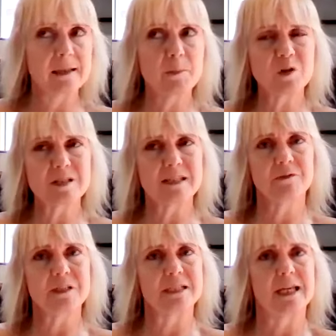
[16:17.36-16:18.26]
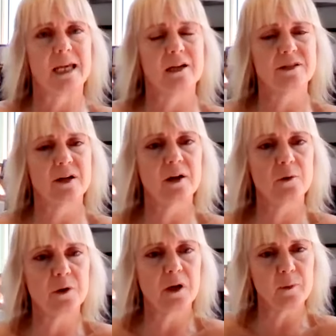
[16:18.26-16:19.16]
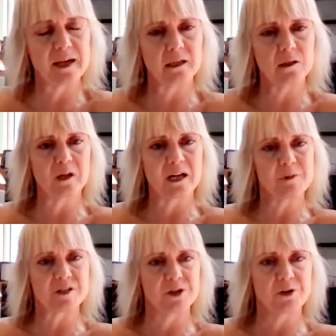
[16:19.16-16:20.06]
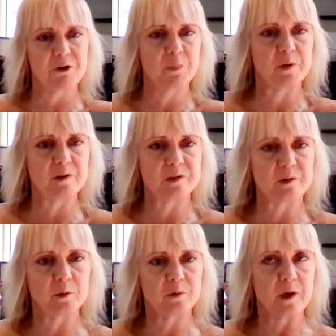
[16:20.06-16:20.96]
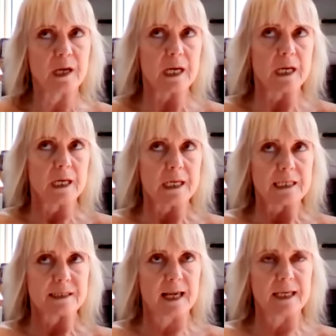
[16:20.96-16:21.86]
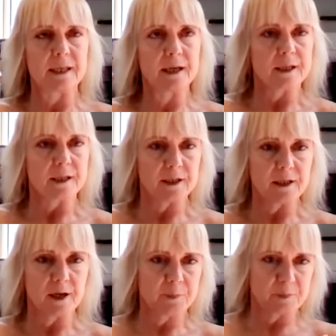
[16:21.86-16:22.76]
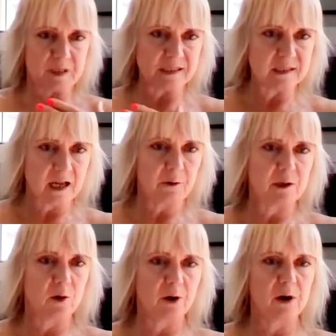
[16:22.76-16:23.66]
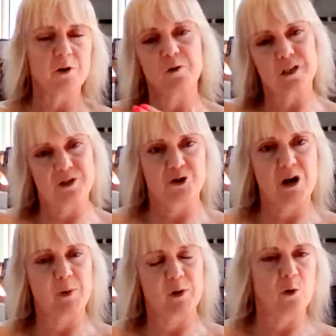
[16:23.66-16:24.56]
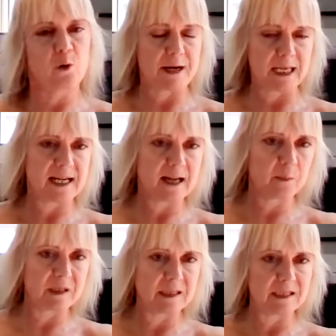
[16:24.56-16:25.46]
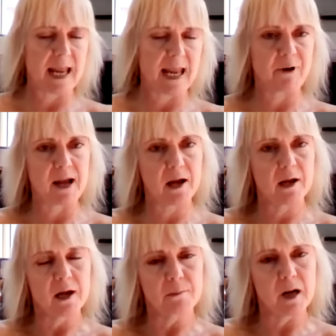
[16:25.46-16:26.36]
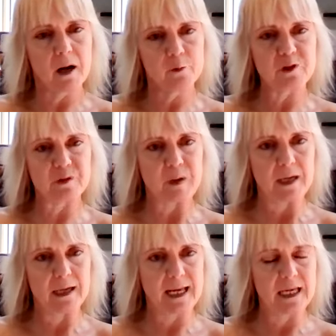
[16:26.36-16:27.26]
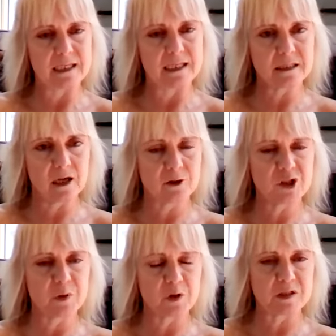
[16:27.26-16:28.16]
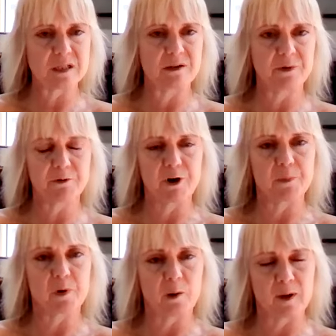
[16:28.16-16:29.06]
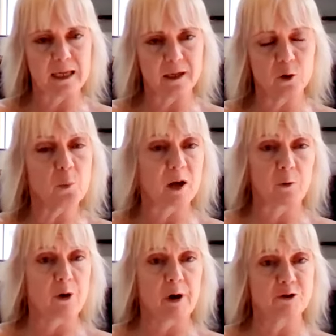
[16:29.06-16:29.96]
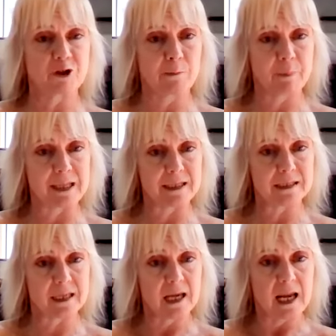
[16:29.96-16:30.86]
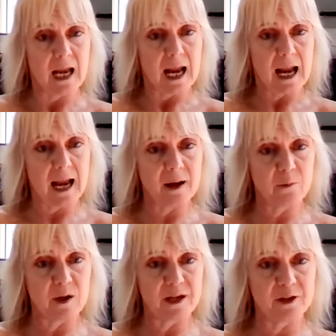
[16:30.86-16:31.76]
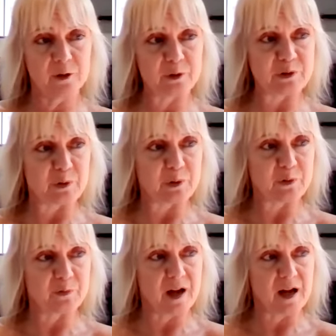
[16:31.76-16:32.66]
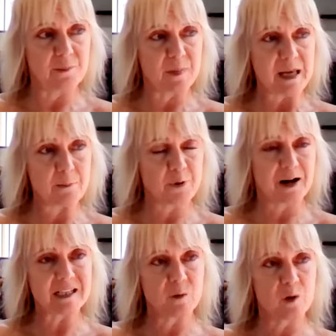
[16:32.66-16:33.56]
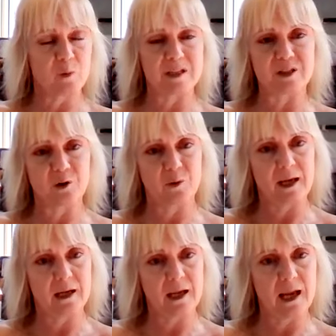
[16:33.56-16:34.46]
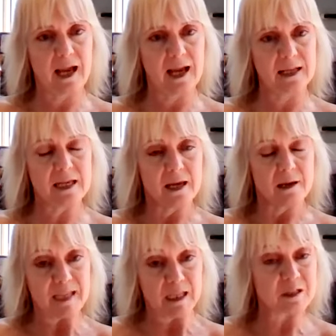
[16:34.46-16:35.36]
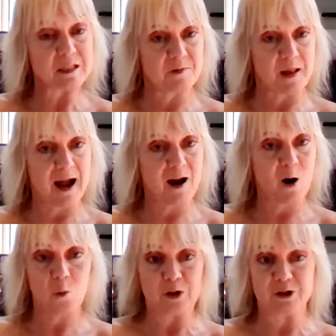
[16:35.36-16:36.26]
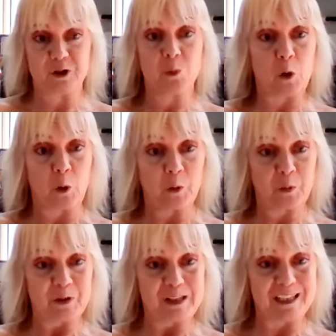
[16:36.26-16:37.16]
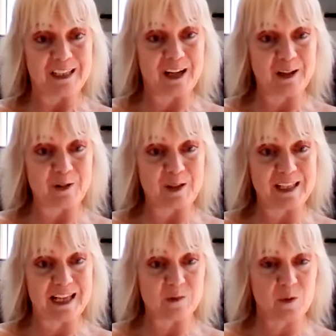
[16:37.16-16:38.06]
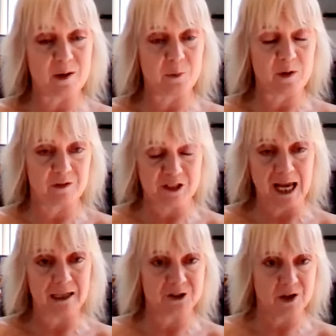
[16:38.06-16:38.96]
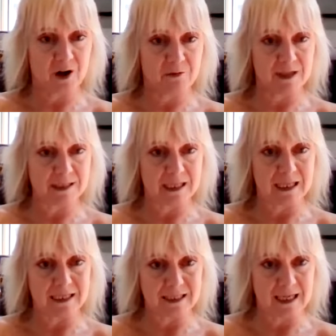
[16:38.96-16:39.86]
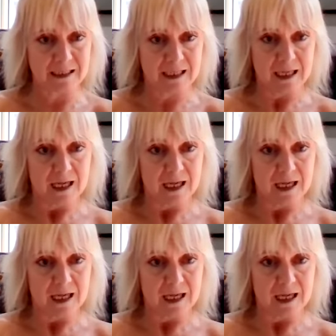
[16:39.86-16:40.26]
And the positivity, because I know, like, we can all come into the group and sort of say that, you know, this is going on, I've got this trouble, or I need help in this area. But ultimately, it's such a positive group where we can all blow our own trumpets and we can all sort of embrace what we're doing. And because of that, I want to do more, you know. And that's why, with a challenge that I recently did,